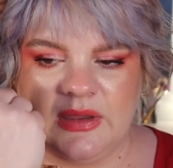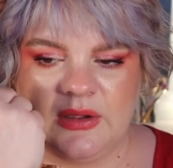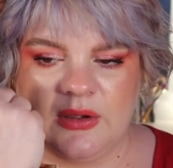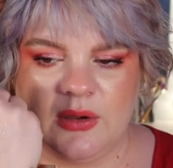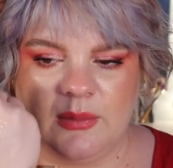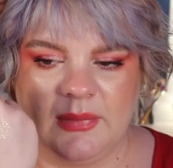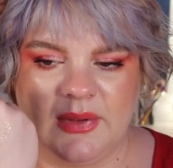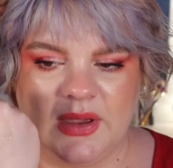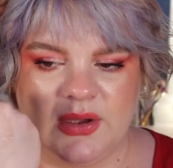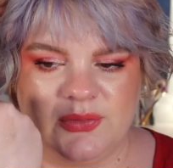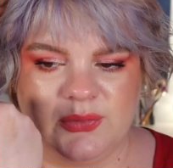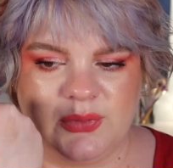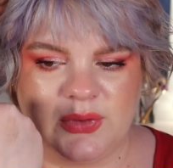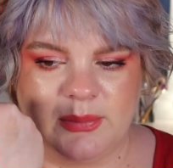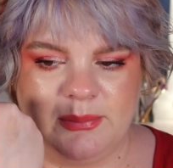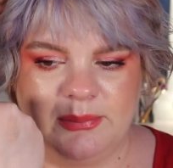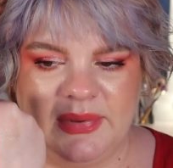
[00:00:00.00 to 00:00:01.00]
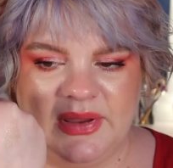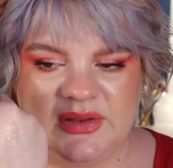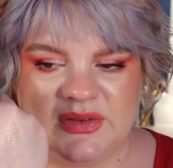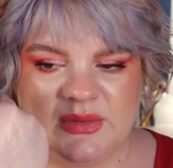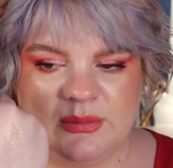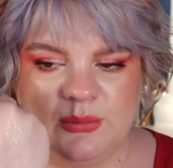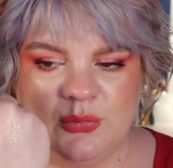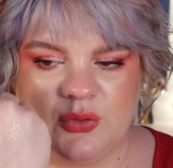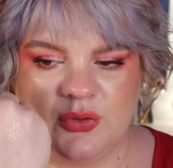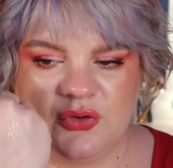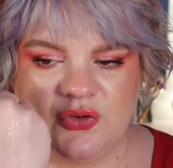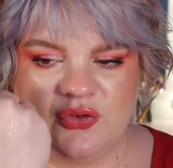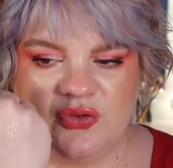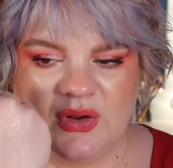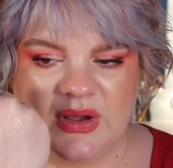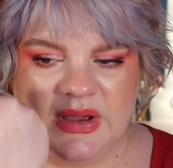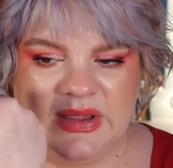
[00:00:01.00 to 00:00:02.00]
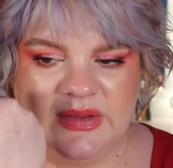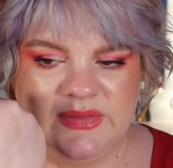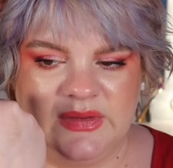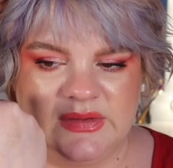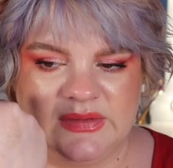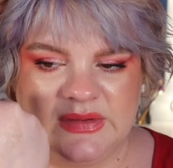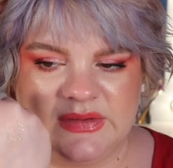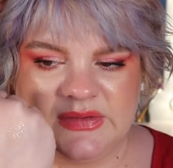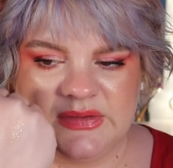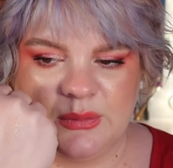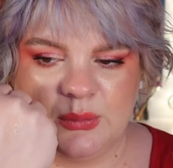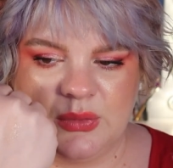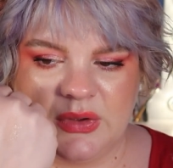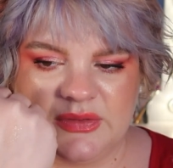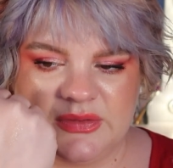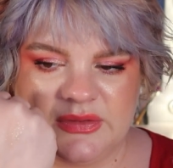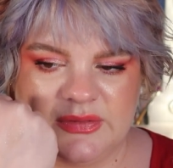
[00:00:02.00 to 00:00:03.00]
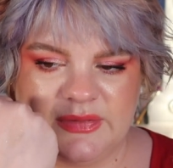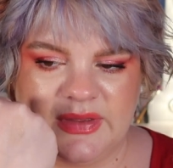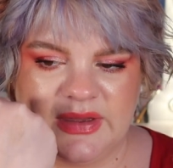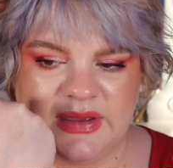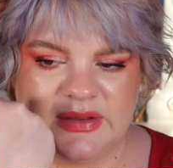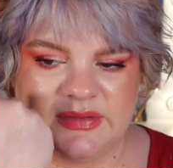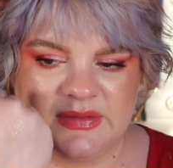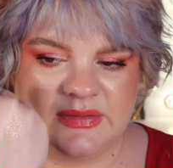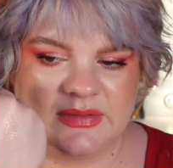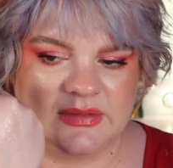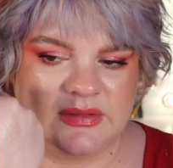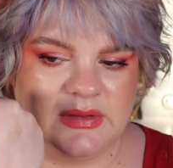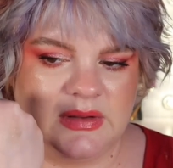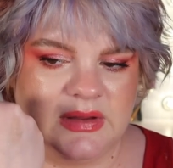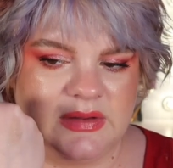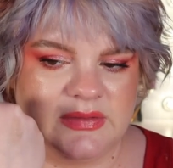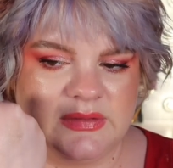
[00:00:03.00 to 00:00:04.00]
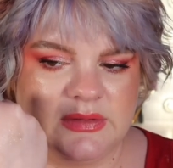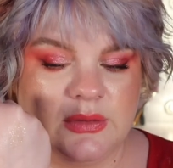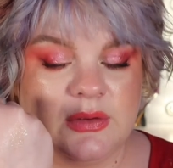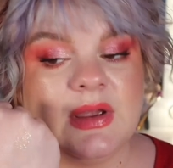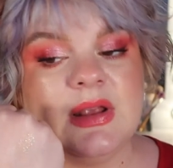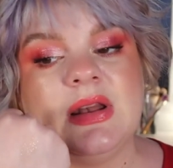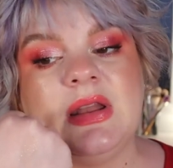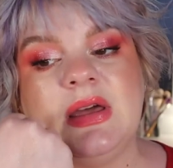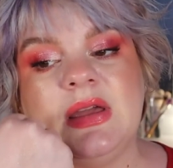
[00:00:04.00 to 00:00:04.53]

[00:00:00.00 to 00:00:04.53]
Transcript: coming out a bit more dry. This is what that is looking